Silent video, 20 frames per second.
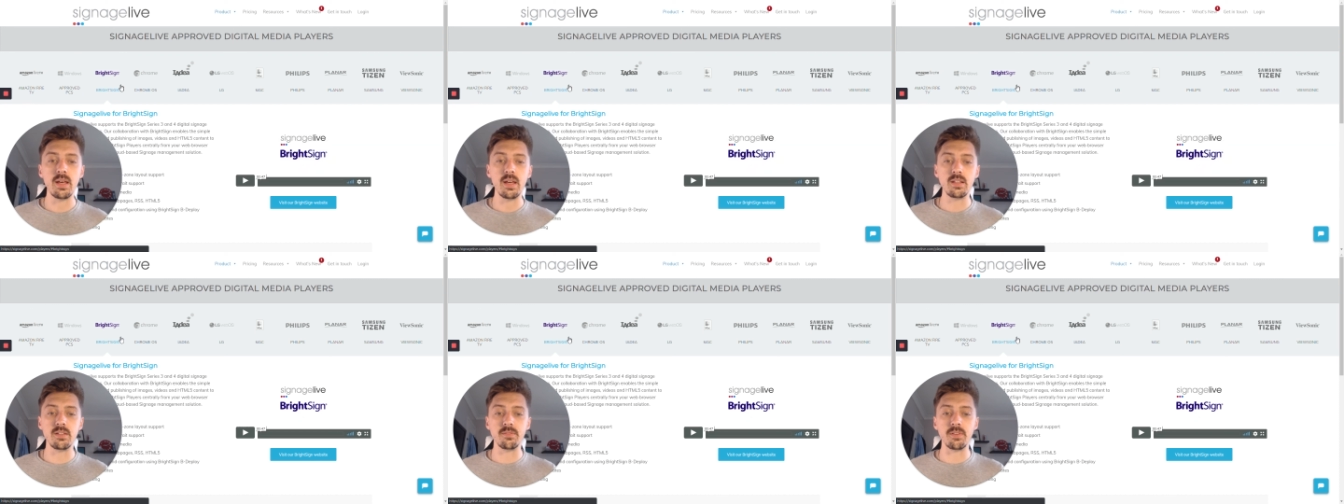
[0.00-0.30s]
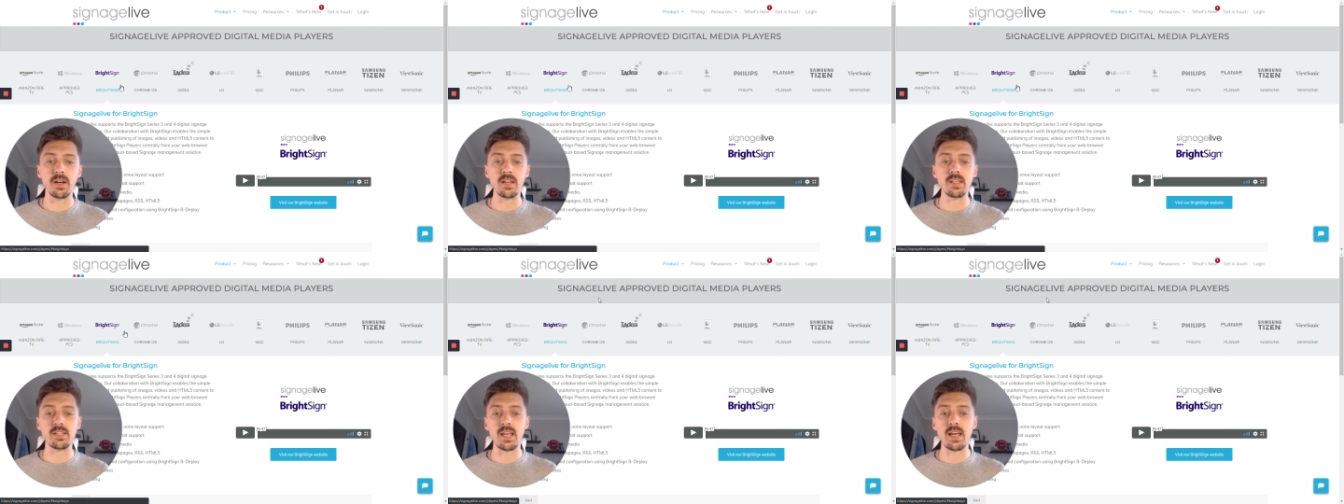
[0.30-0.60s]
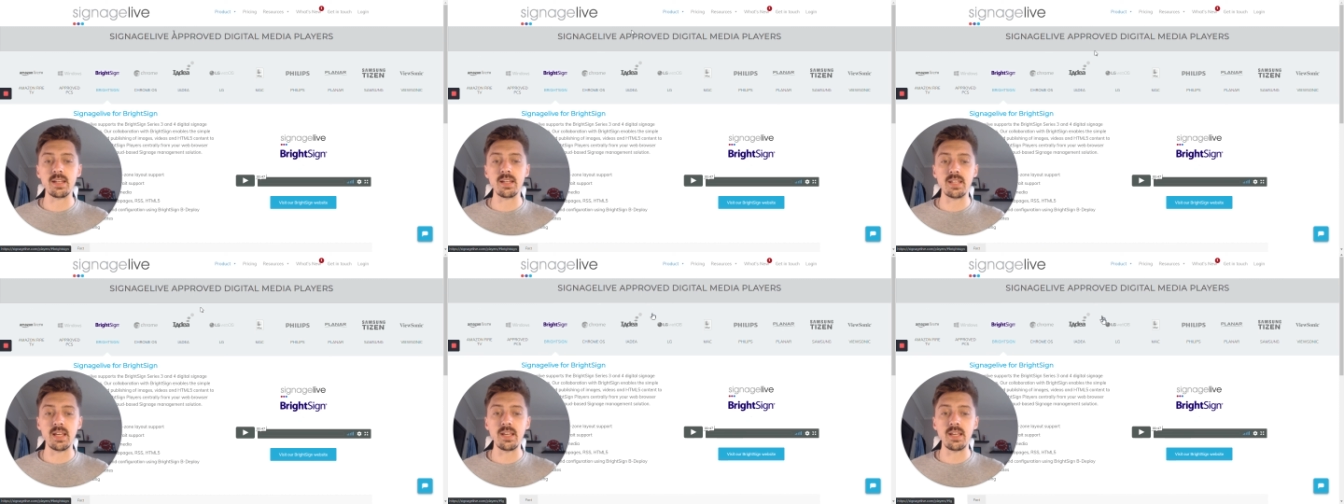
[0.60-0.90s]
device
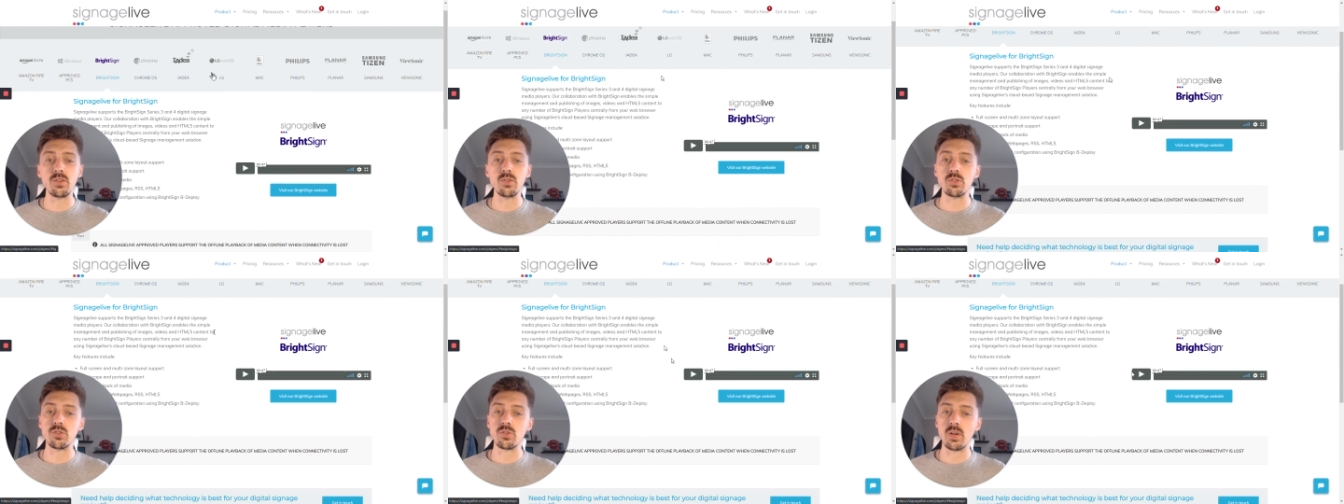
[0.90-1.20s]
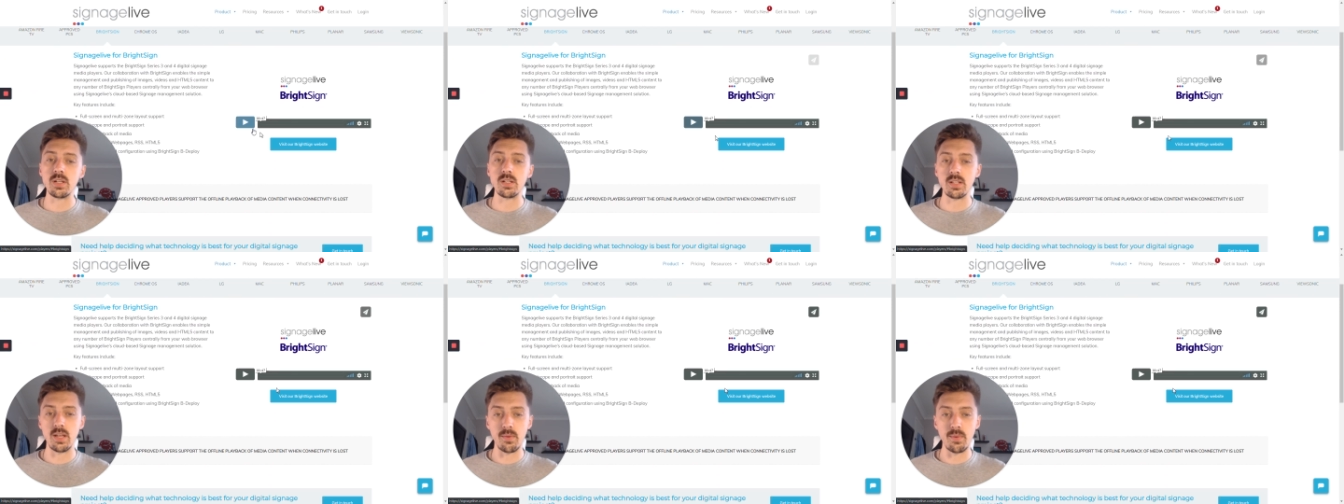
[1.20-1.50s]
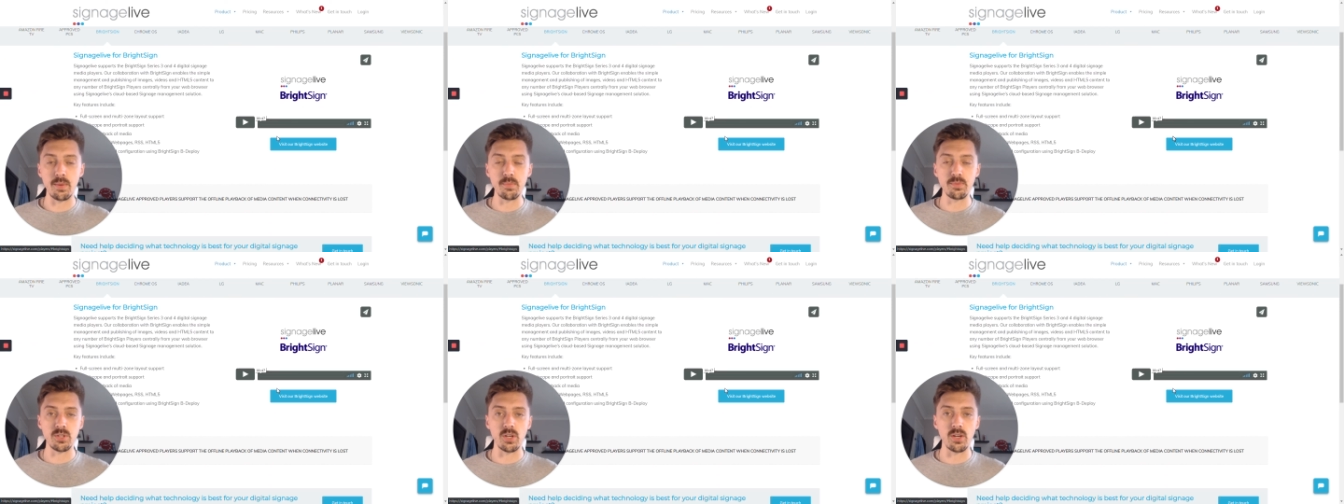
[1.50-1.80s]
and take you straight to their
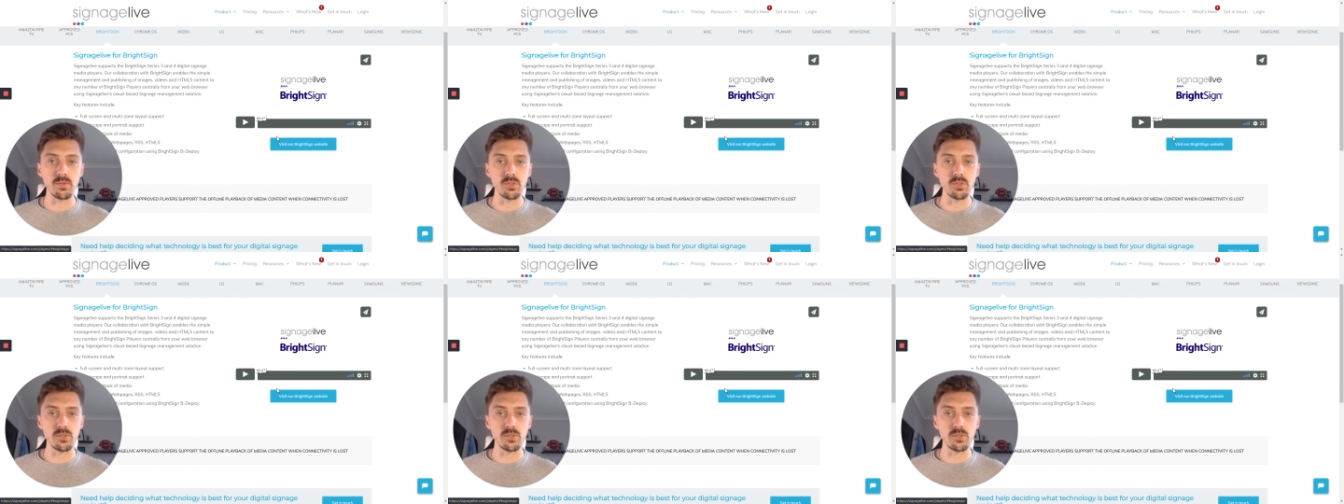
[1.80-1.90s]
website.